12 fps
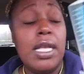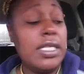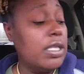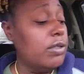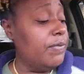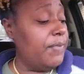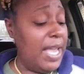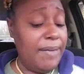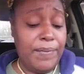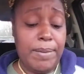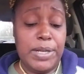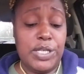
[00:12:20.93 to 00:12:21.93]
So divine
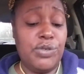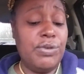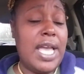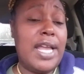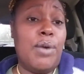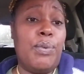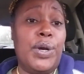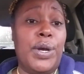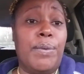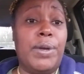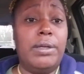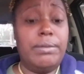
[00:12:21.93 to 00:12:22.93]
feminist, you got her
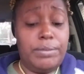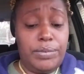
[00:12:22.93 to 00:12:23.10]
worried.